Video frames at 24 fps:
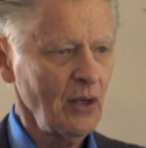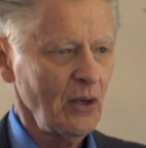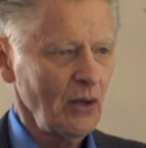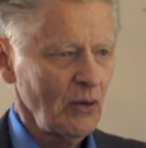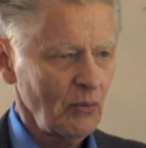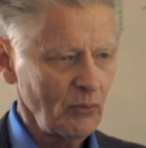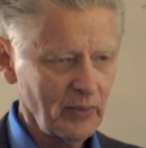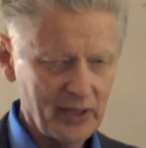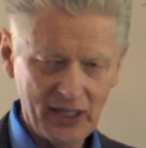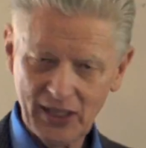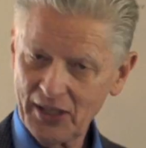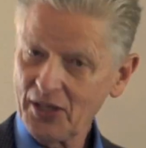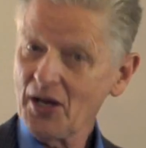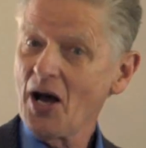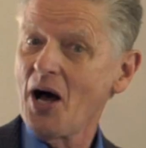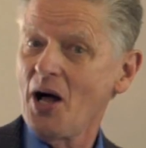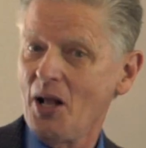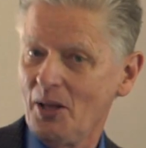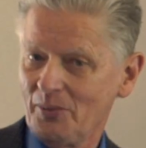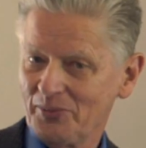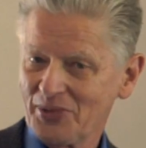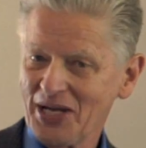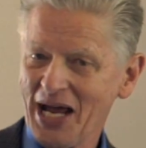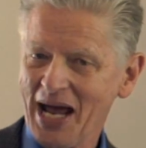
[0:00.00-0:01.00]
When he
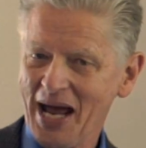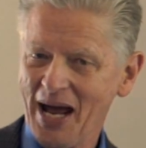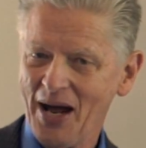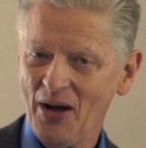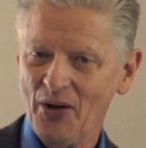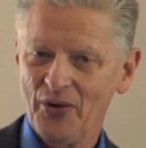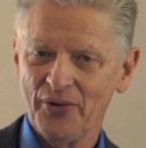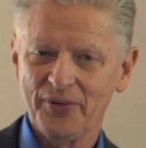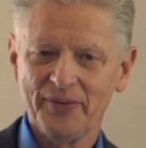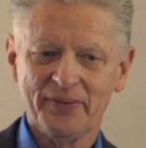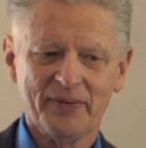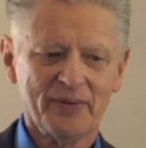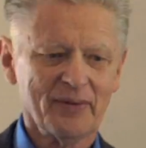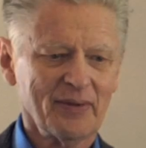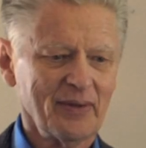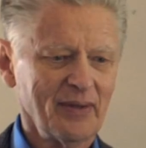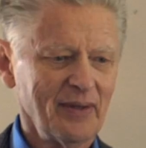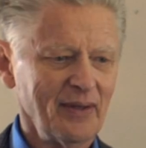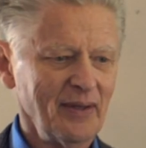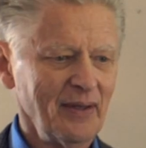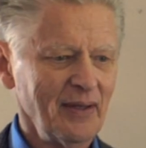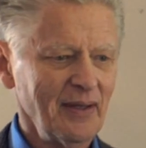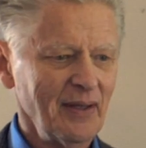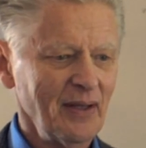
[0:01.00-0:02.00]
calmed down,
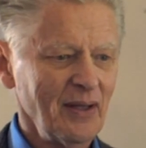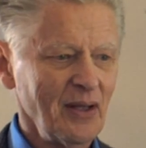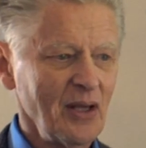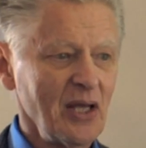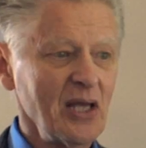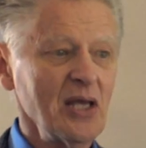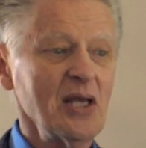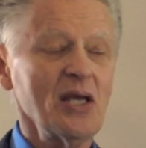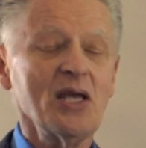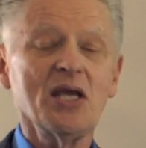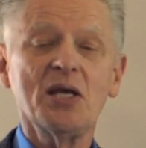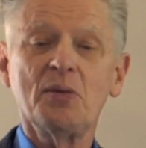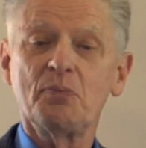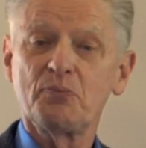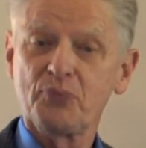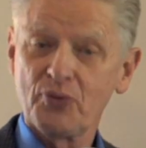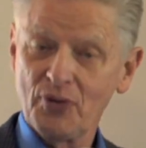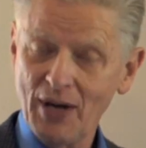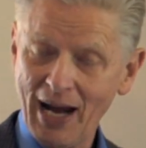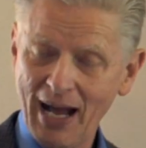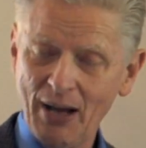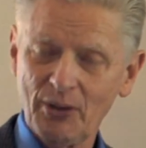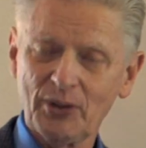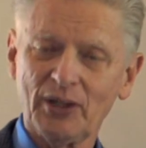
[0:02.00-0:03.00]
he
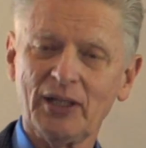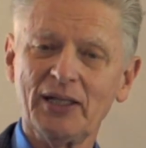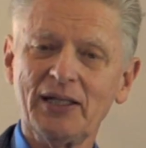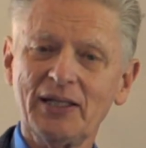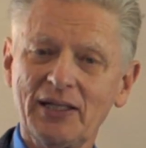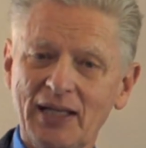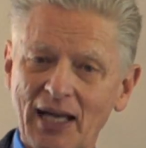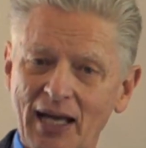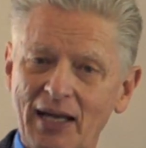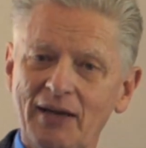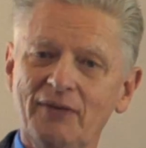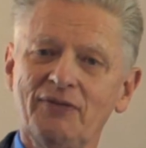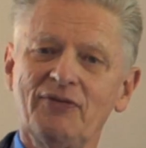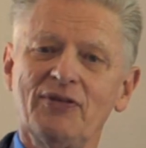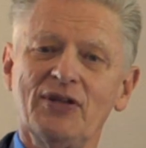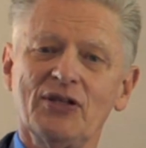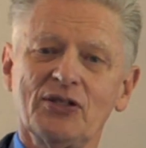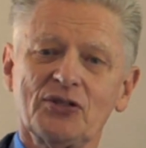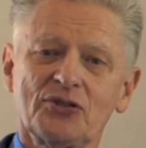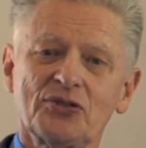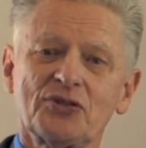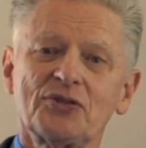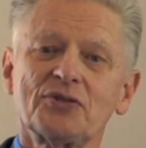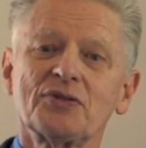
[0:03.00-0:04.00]
proudly gave
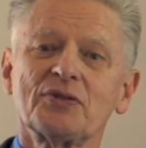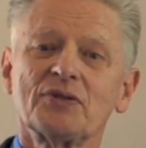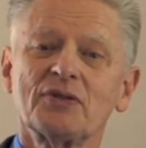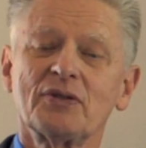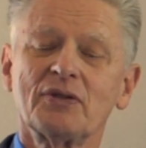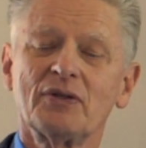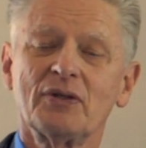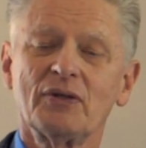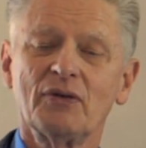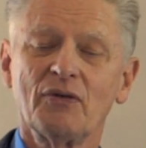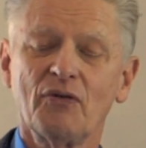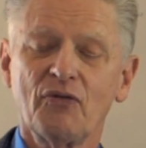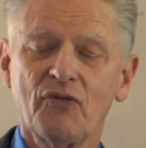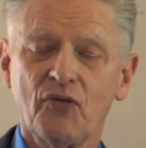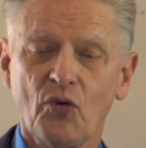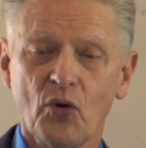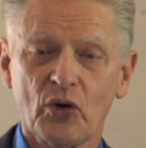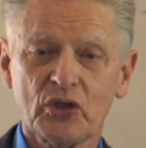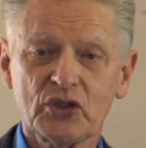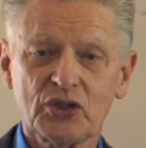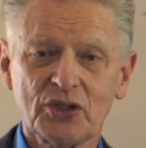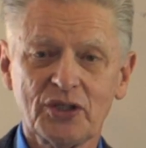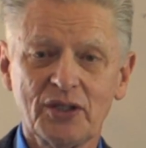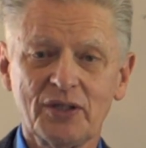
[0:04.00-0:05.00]
this
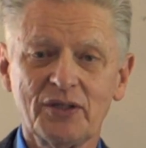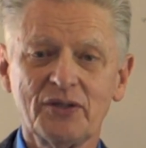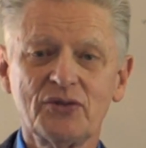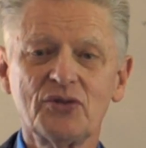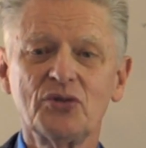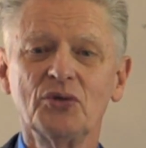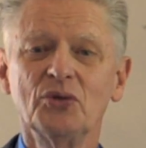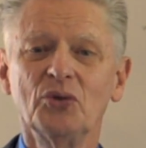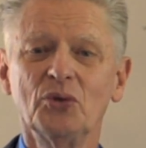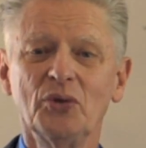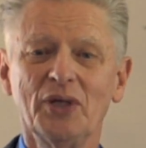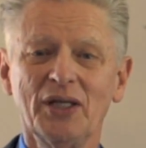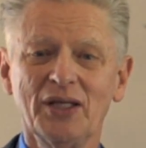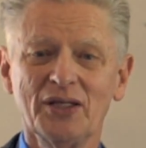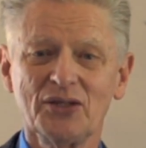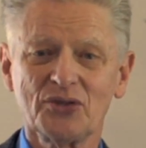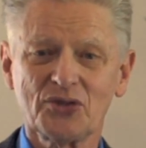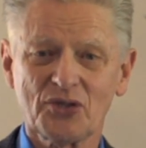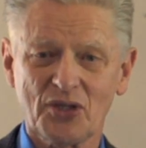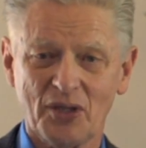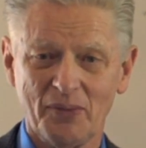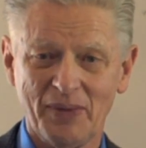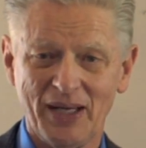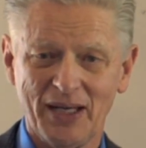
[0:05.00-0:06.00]
fortune to his
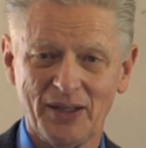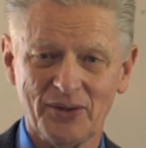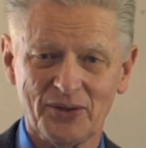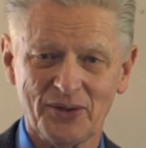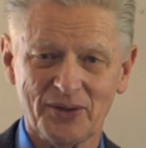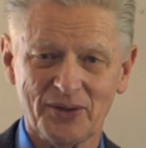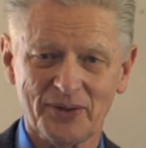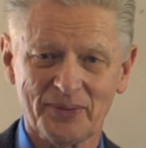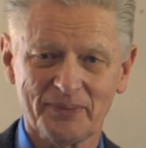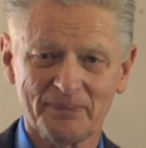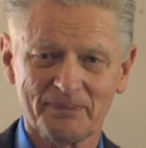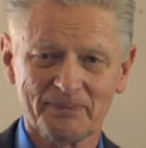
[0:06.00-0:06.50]
commander.